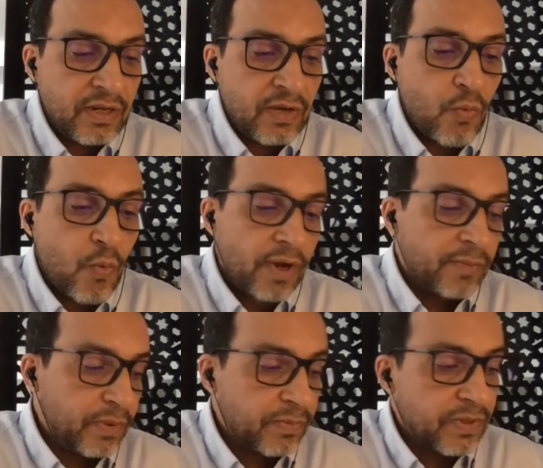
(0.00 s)
why
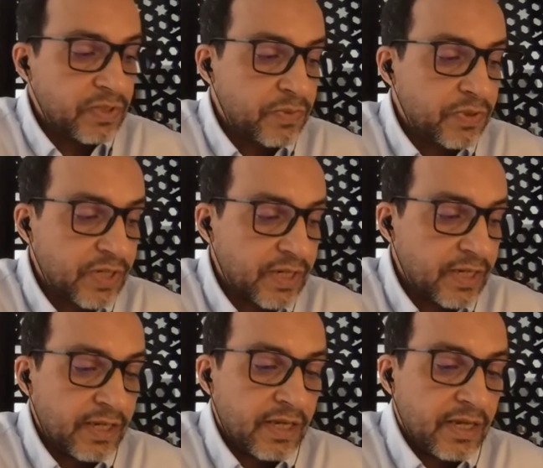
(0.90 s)
people,
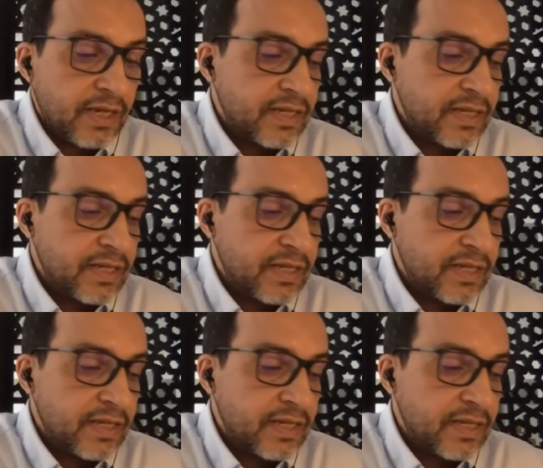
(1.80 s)
especially in